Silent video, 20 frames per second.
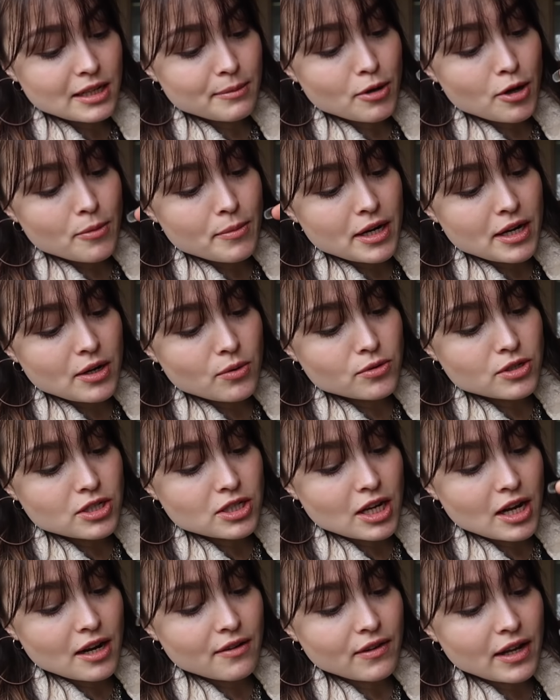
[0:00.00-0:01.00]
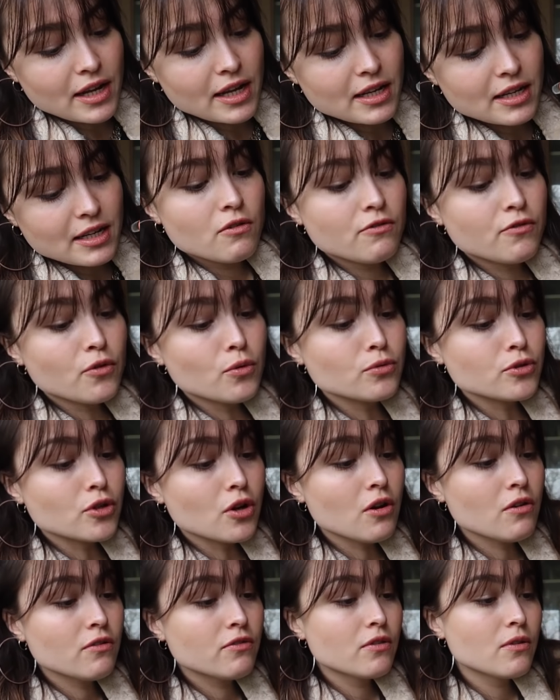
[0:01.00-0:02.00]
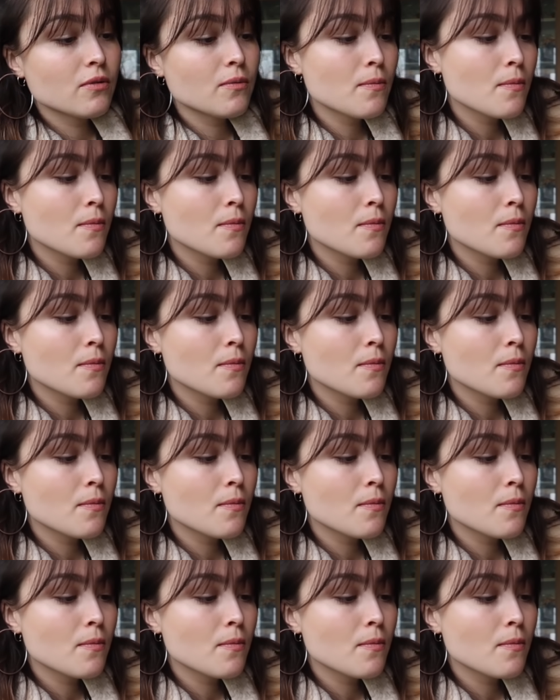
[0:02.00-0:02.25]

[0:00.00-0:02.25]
at the moment, it all just kind of like falls off.